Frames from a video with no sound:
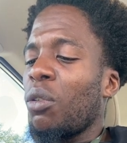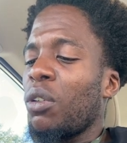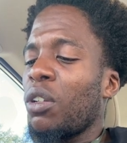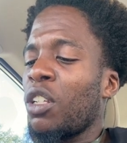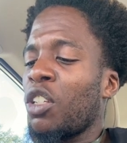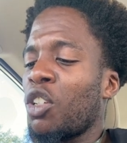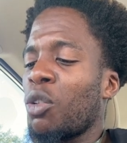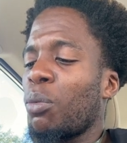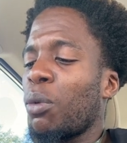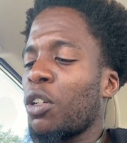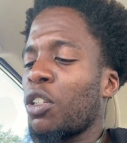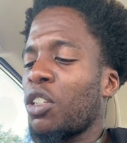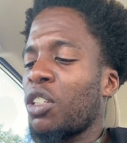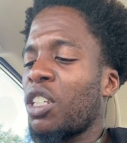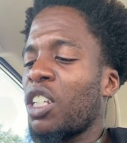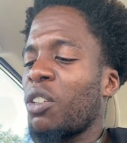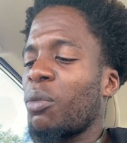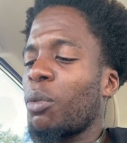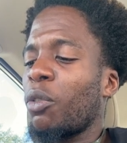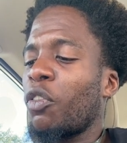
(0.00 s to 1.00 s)
Did you brush your
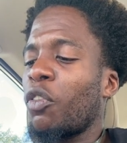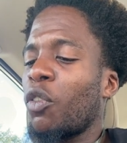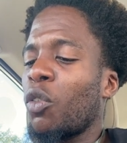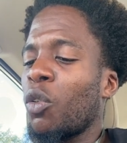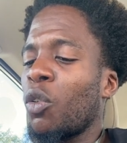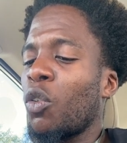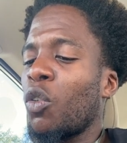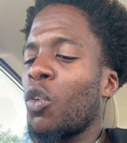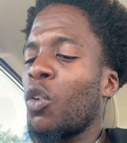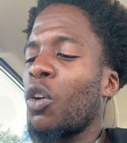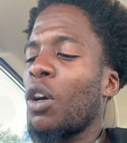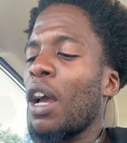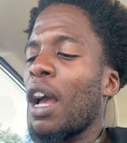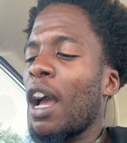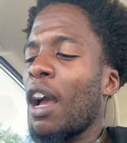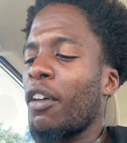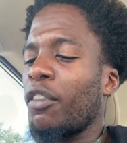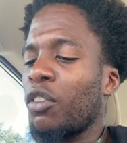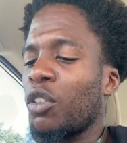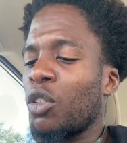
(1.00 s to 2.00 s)
teeth before or
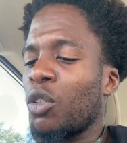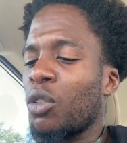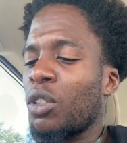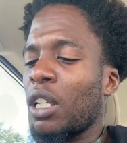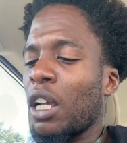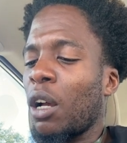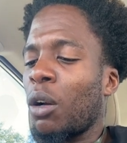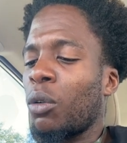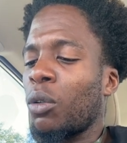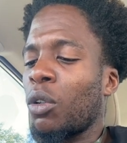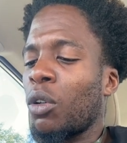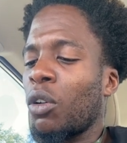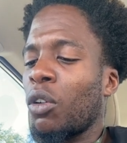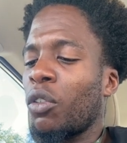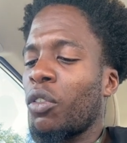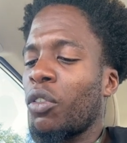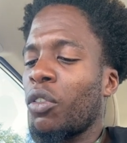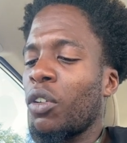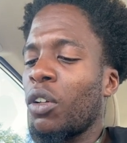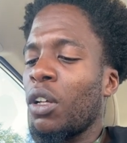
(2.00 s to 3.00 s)
after you toweled off?